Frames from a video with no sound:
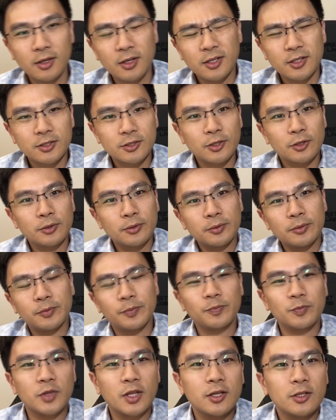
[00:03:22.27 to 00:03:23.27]
So
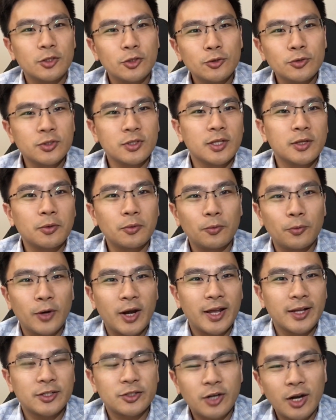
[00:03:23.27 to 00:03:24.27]
usually when
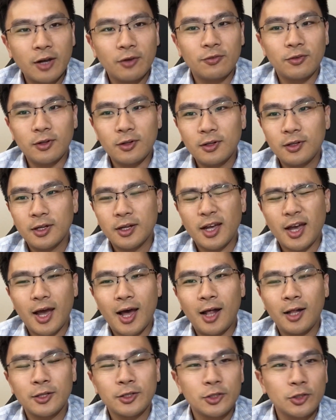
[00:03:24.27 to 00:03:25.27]
I travel,
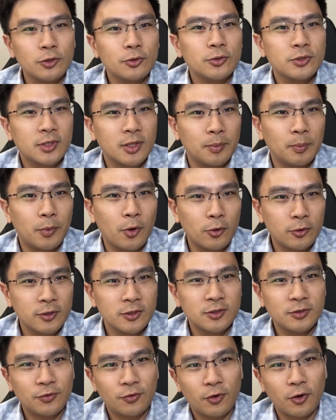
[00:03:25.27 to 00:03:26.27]
I'll use the
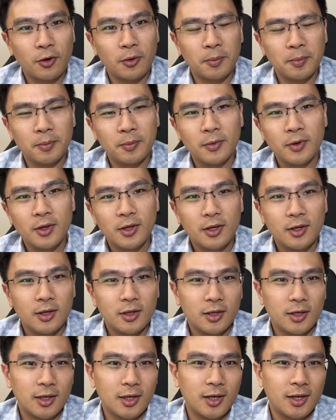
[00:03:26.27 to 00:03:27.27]
bonus from
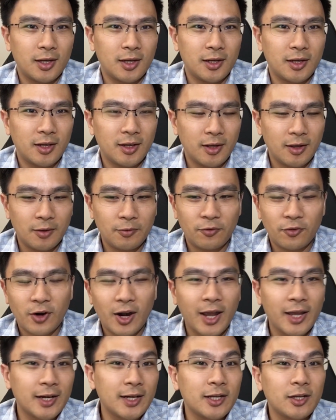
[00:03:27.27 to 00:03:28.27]
a
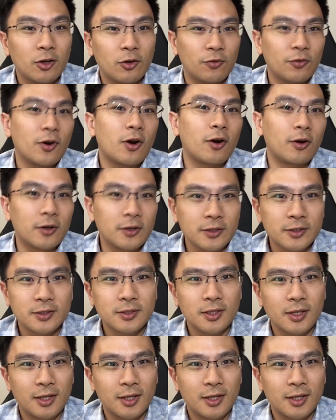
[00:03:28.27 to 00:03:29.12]
variety of cards.